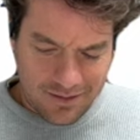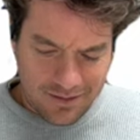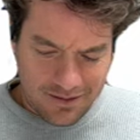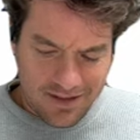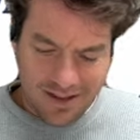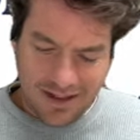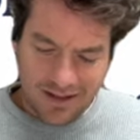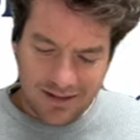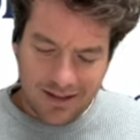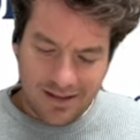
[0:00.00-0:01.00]
the
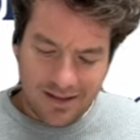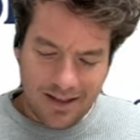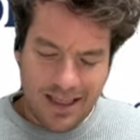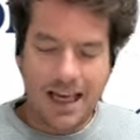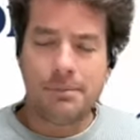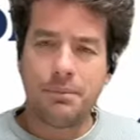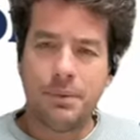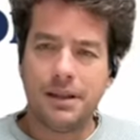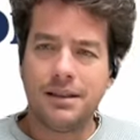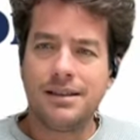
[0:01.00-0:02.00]
skills and the
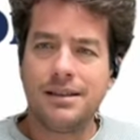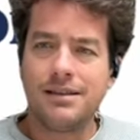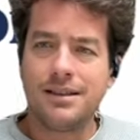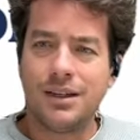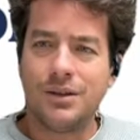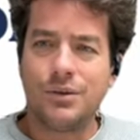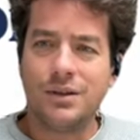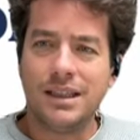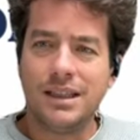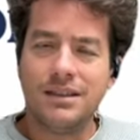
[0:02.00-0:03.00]
capabilities that you
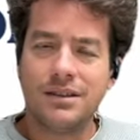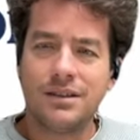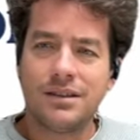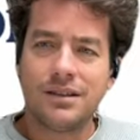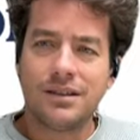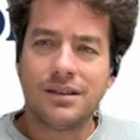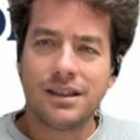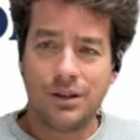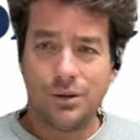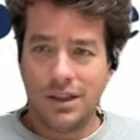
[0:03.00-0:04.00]

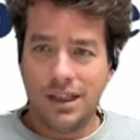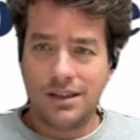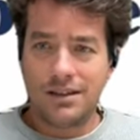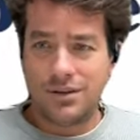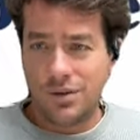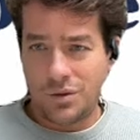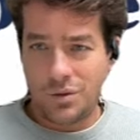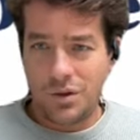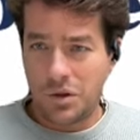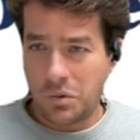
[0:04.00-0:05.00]
needed
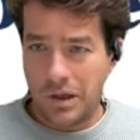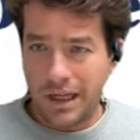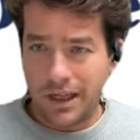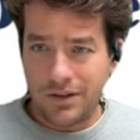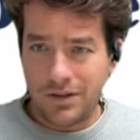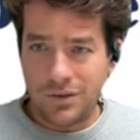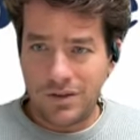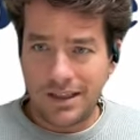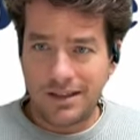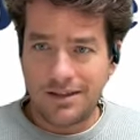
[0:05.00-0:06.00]
to acquire to
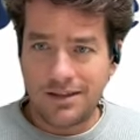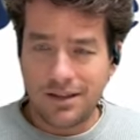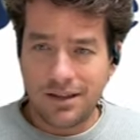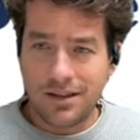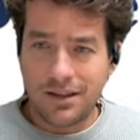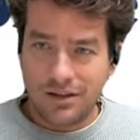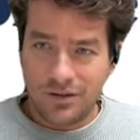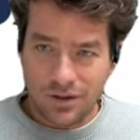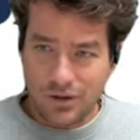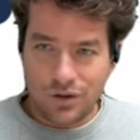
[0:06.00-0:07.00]
set
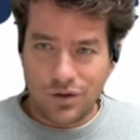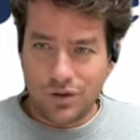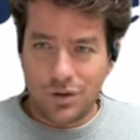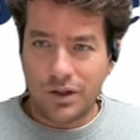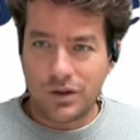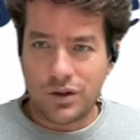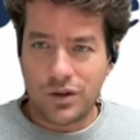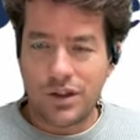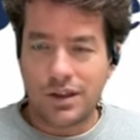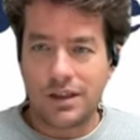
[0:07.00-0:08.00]
such a
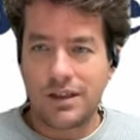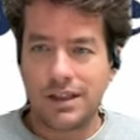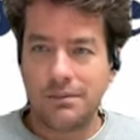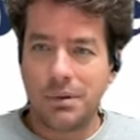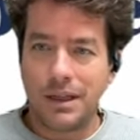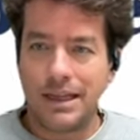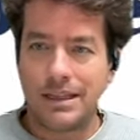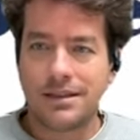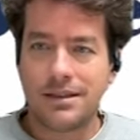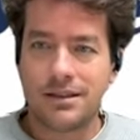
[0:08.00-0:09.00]
structure in
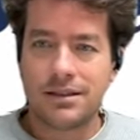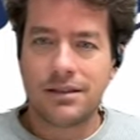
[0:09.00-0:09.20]
place?